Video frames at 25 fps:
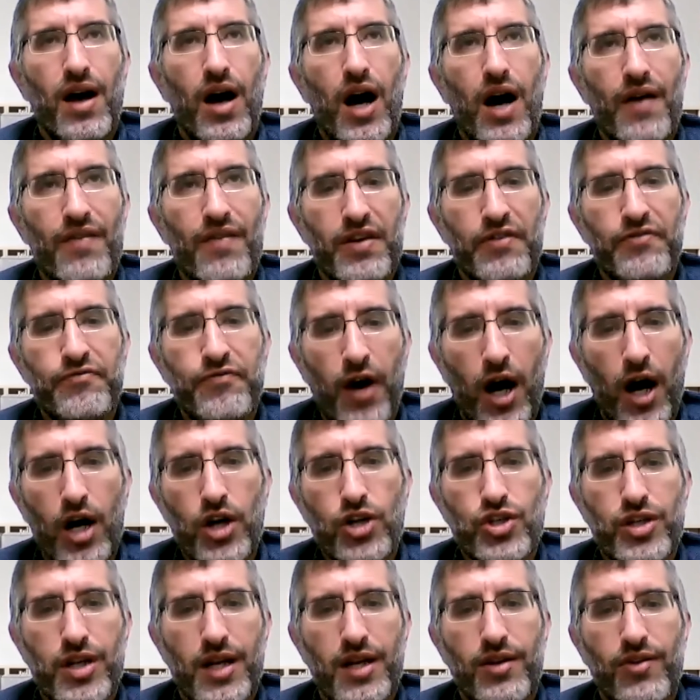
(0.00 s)
of the
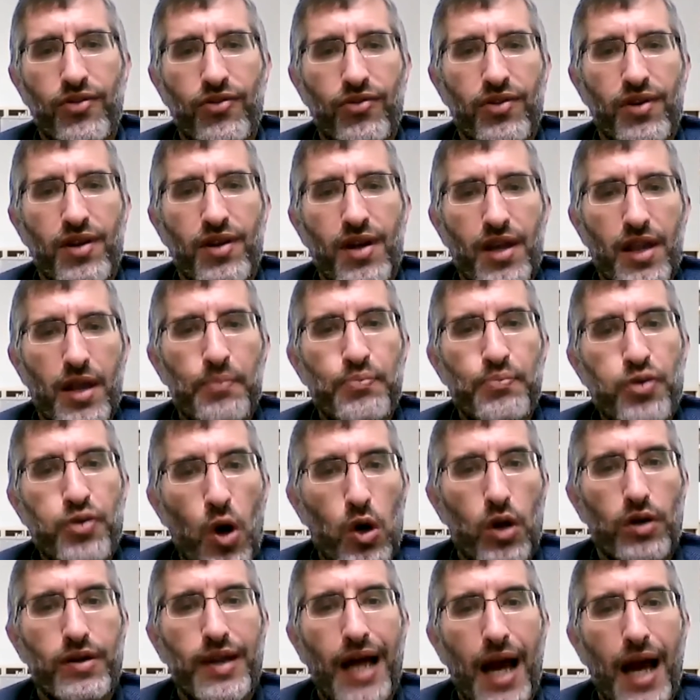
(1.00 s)
functions, the
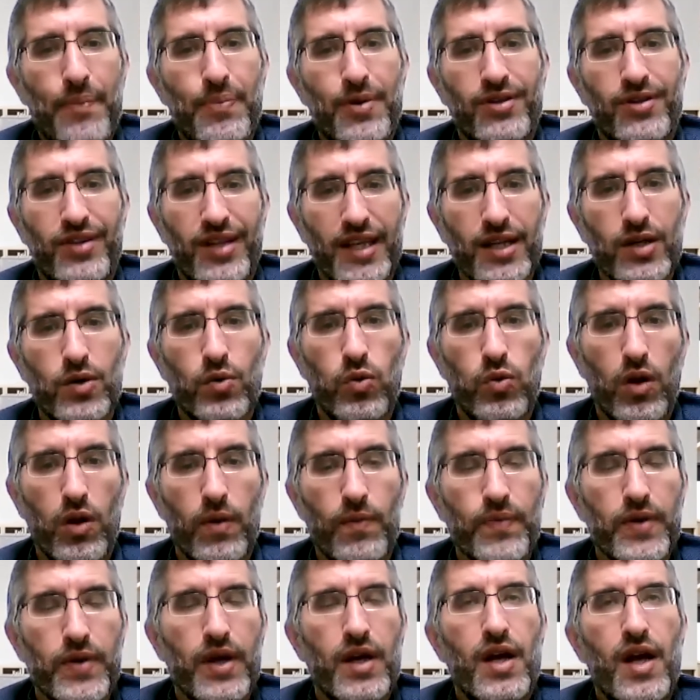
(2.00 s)
prototype is equal?
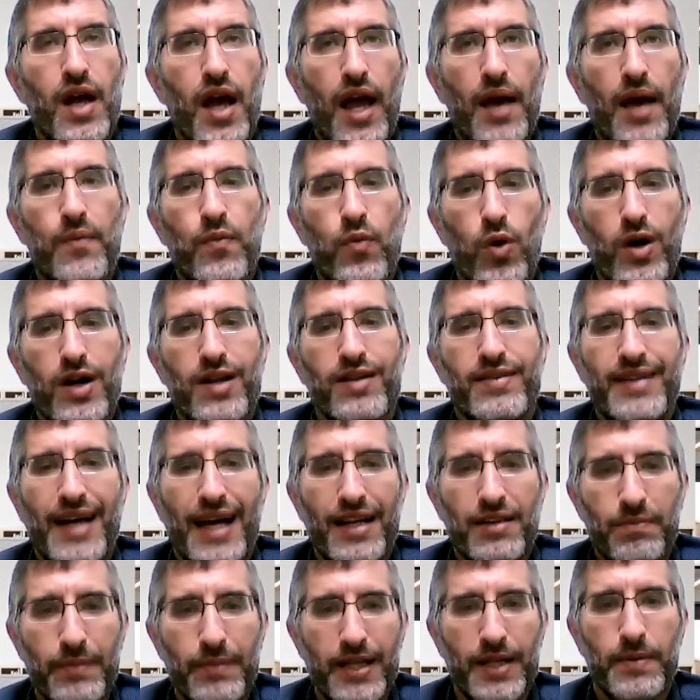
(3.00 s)
And what does
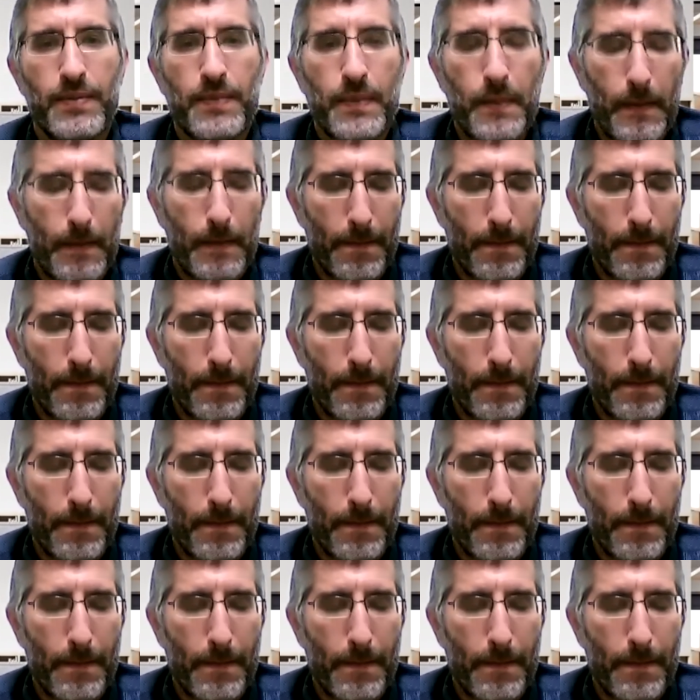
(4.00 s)
that mean?